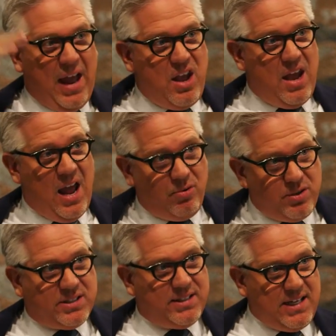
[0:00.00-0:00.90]
And now
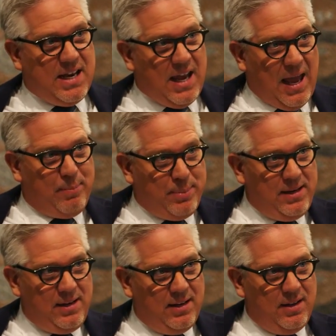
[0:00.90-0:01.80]
to see it
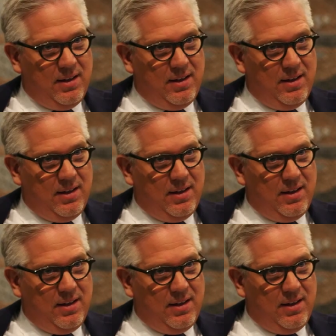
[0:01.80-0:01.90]
happen